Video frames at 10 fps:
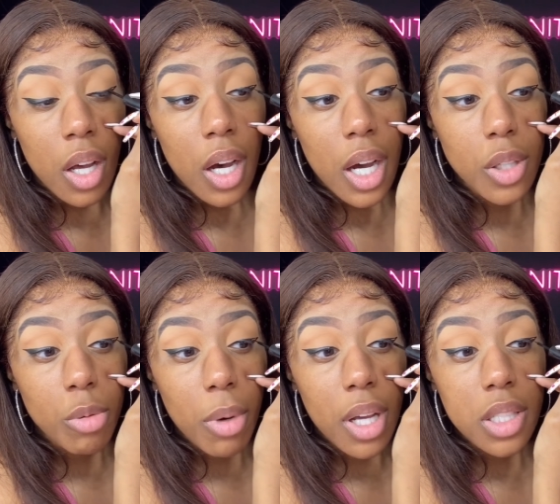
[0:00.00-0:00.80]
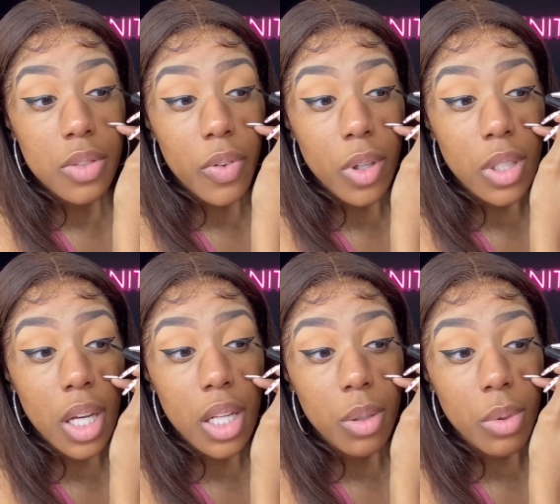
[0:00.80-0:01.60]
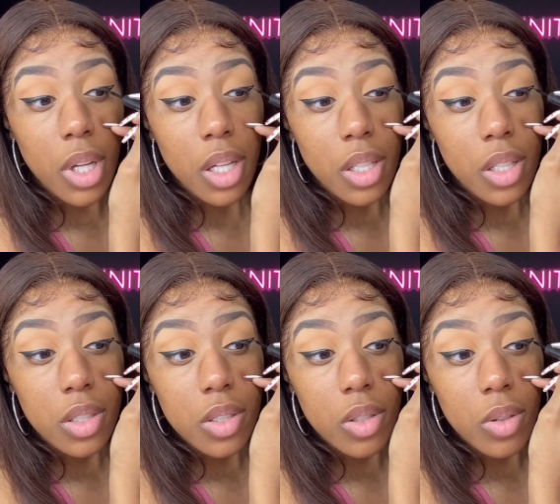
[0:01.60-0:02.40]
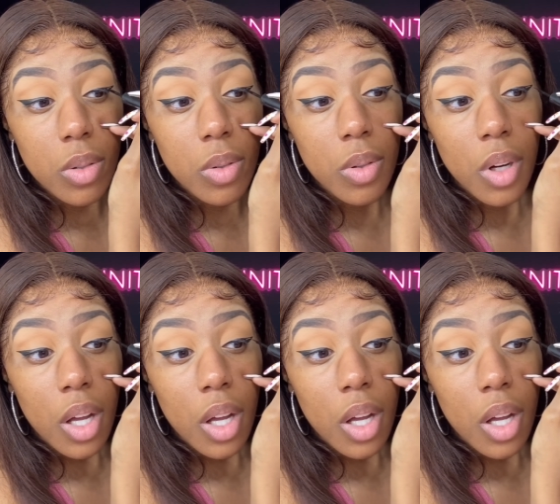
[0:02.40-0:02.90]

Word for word: I do my exfoliating when I need to,